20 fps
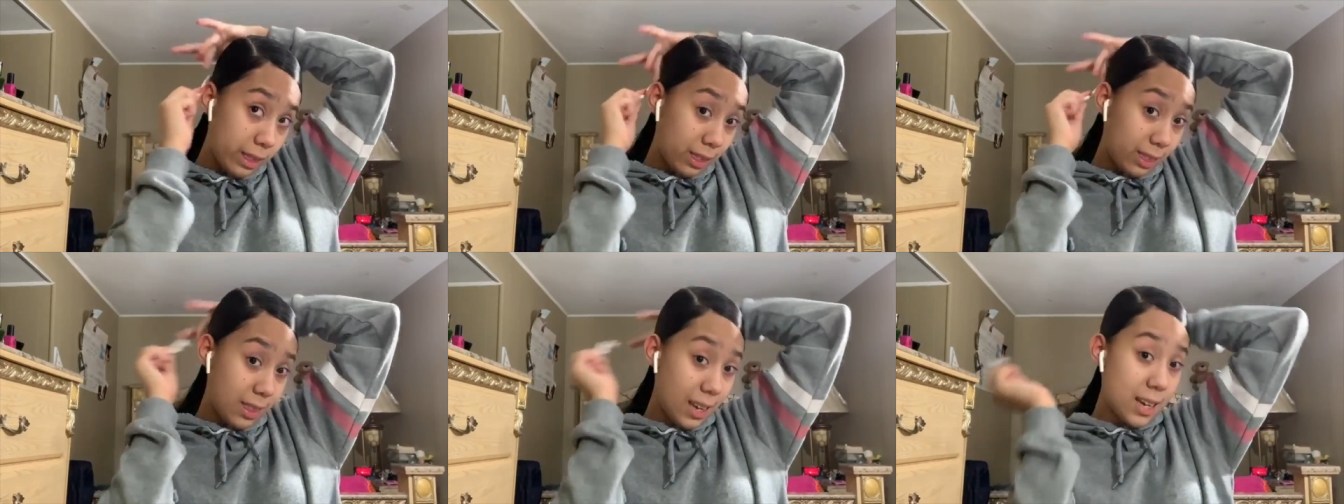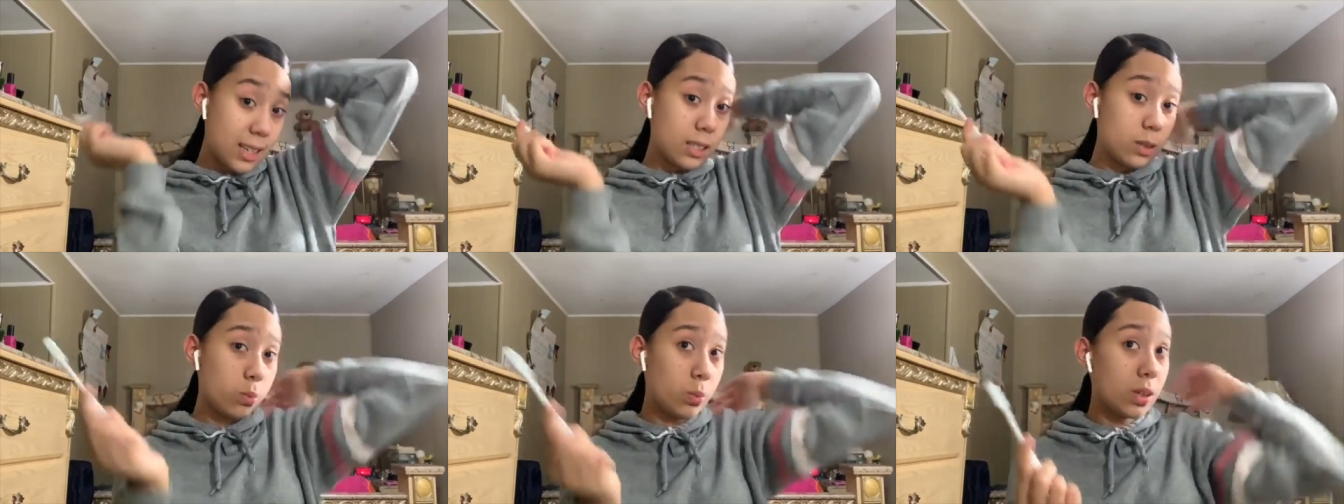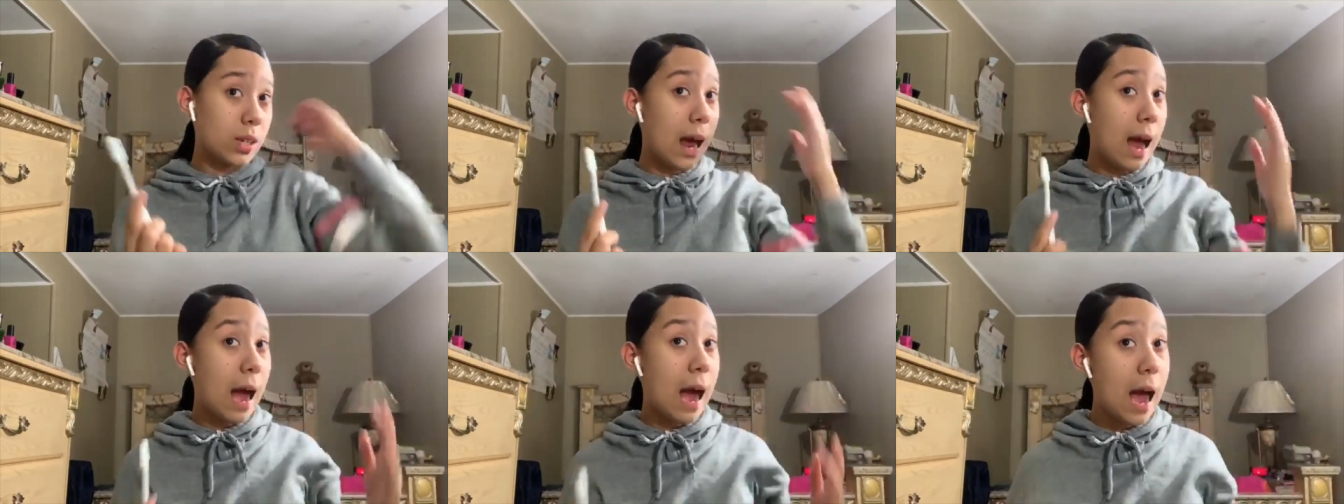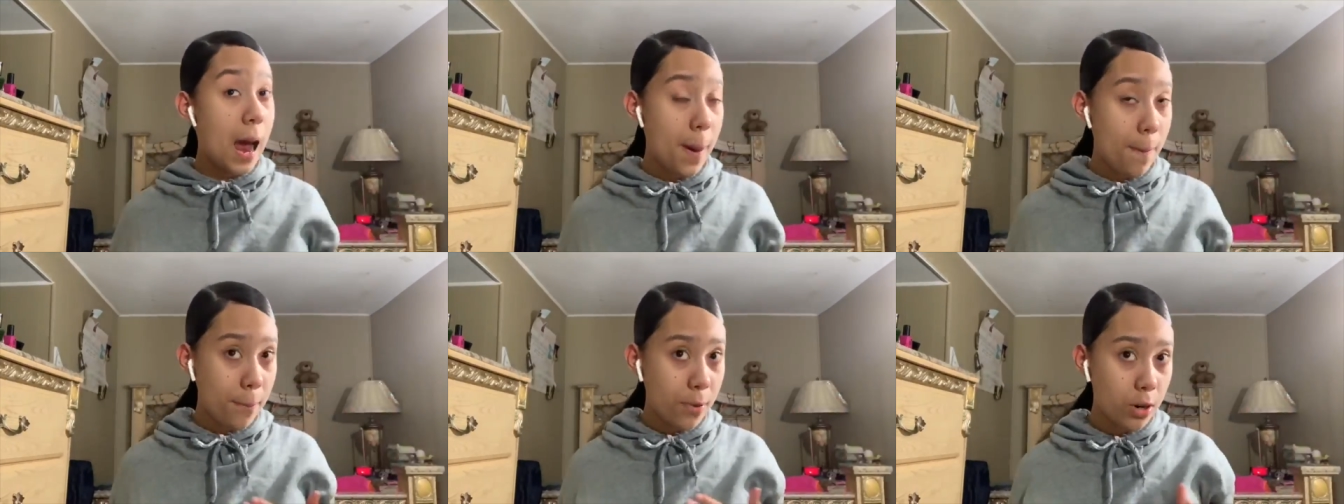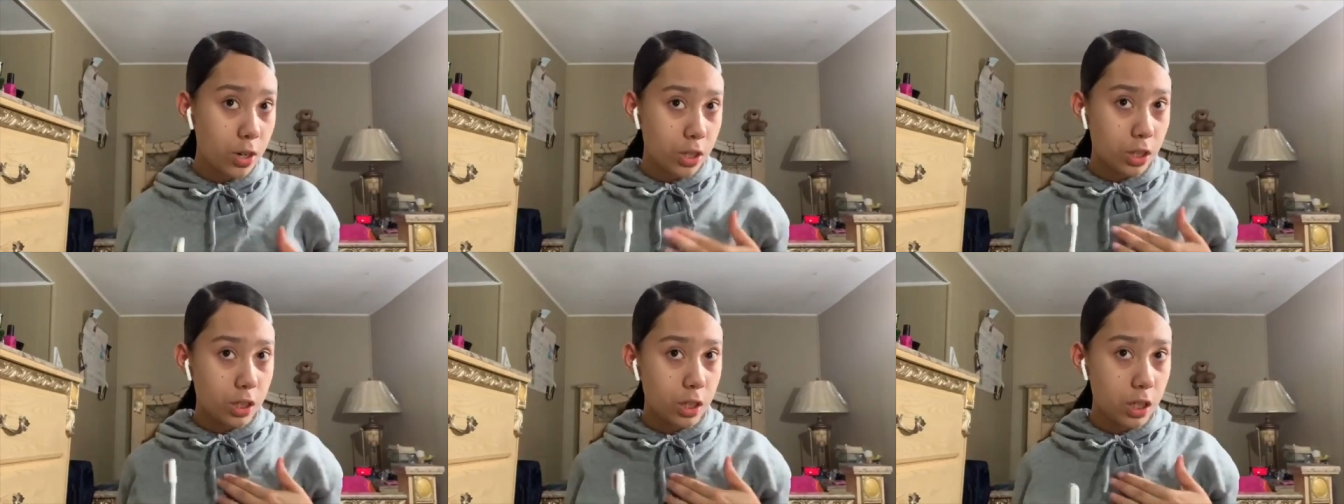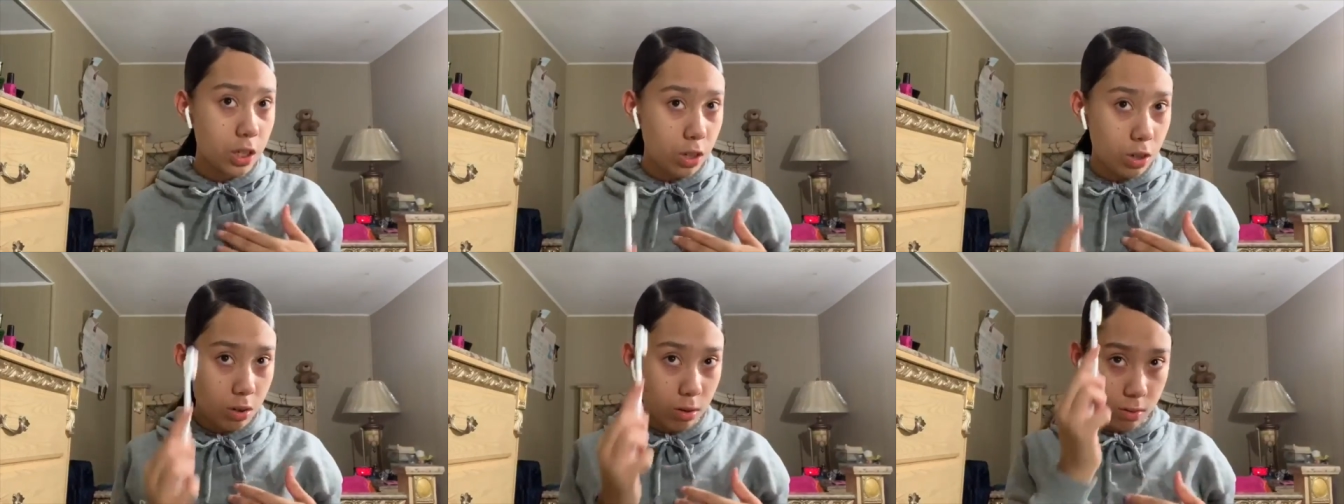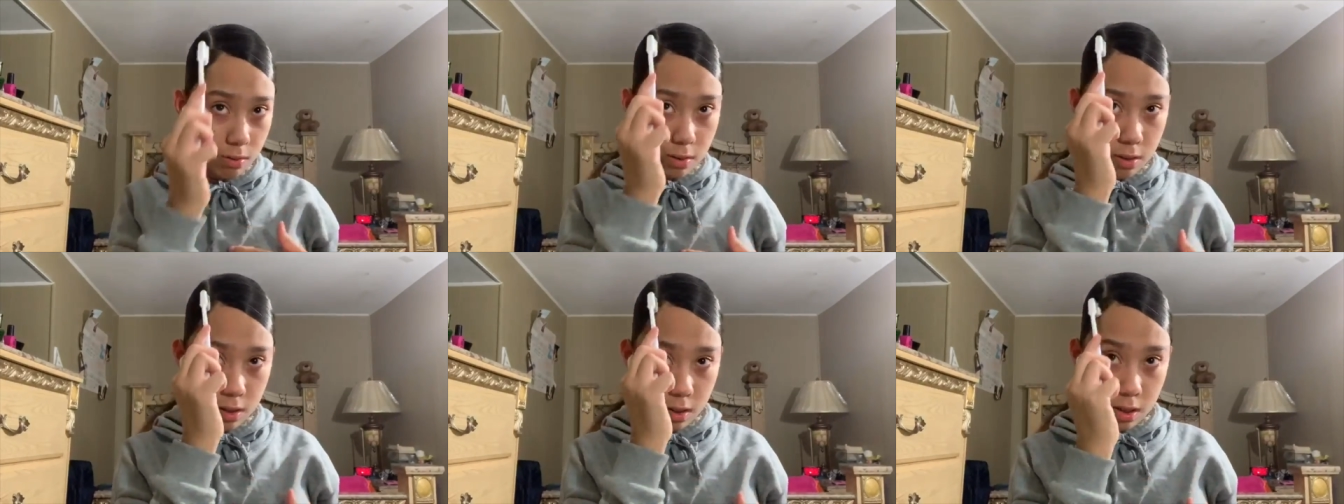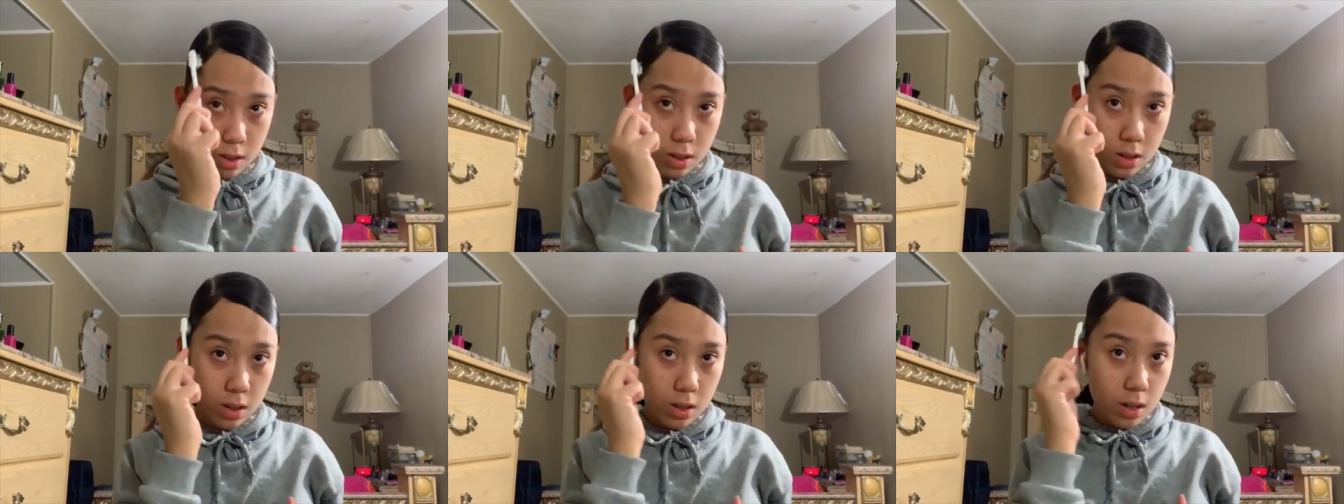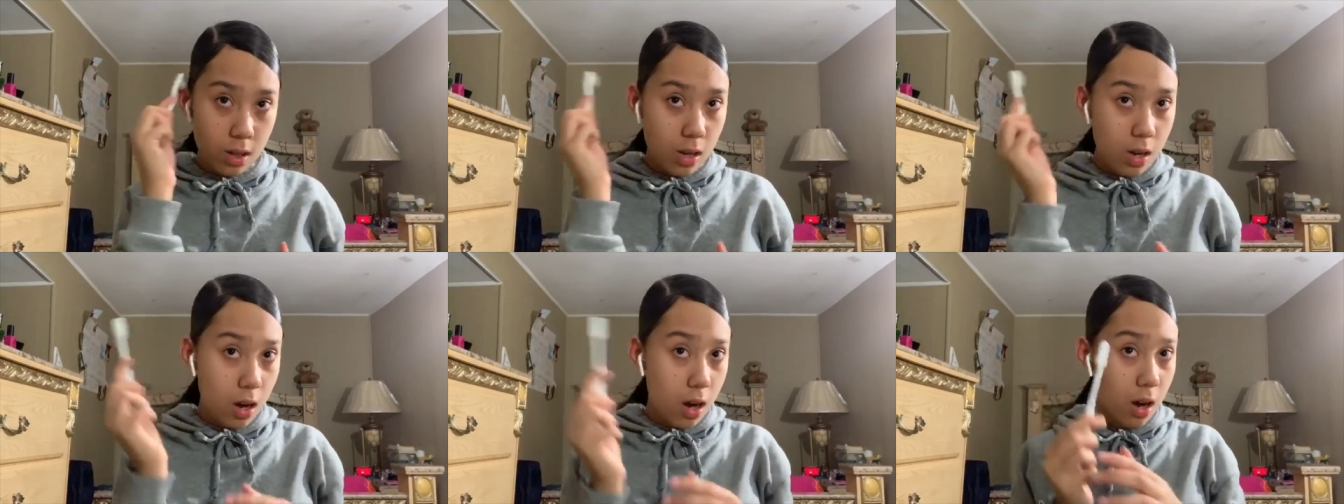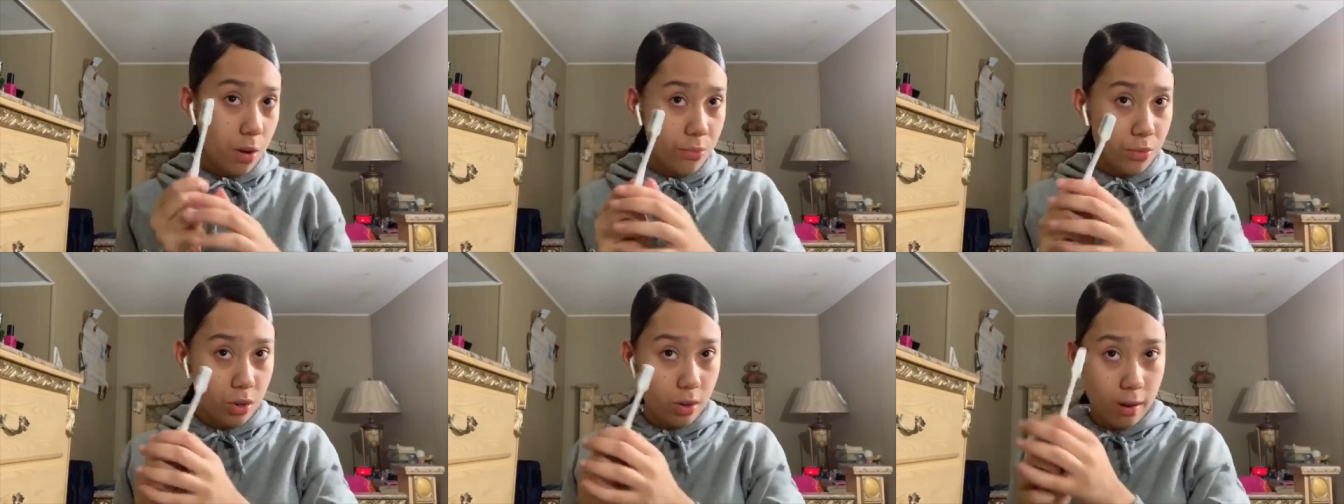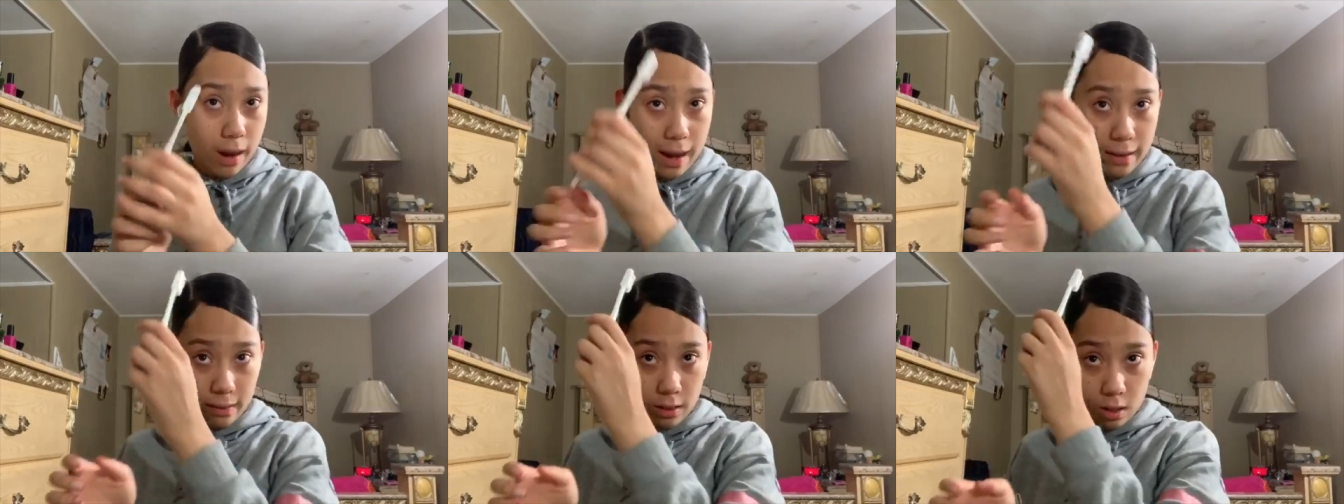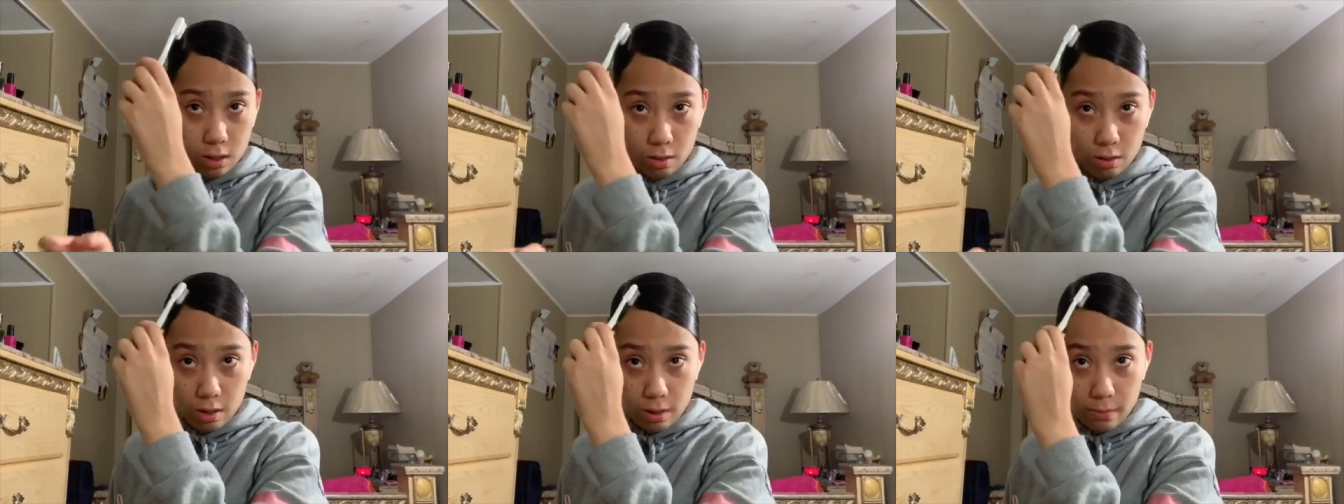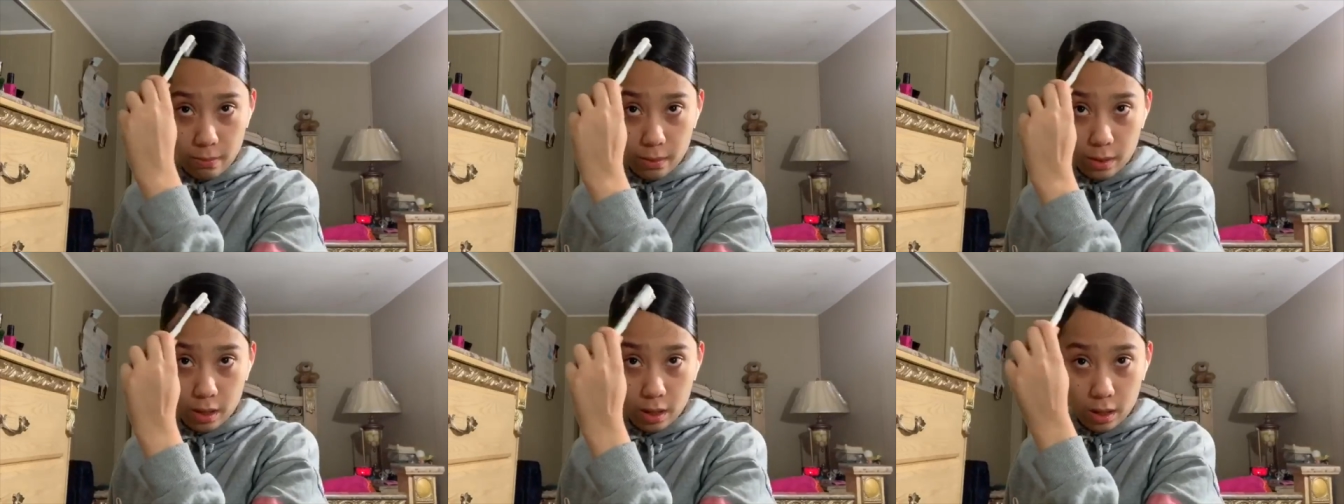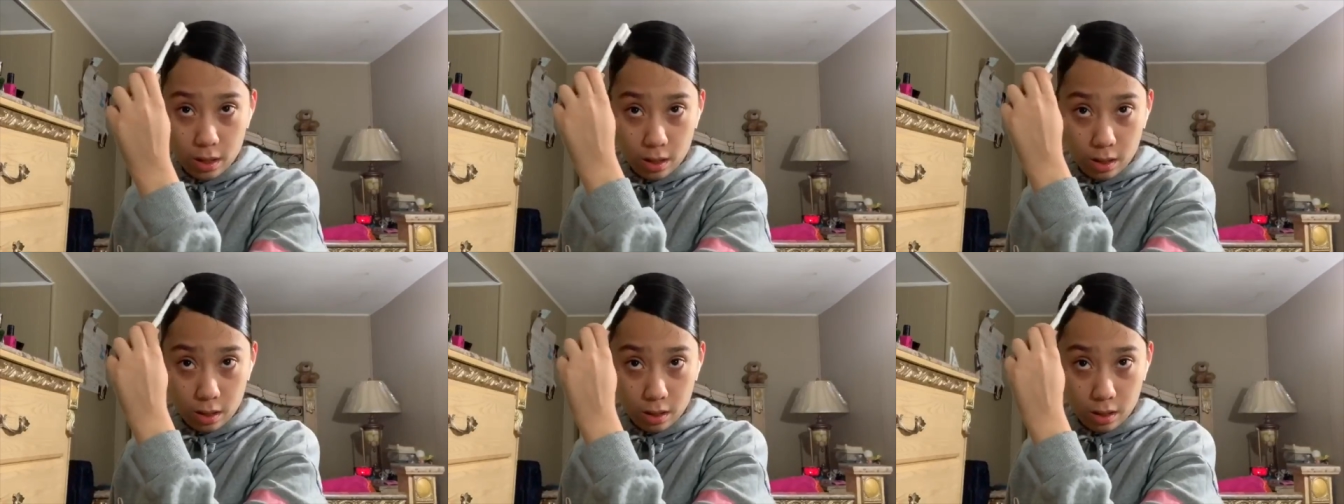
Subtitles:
That's what I personally do. You don't have to do it, but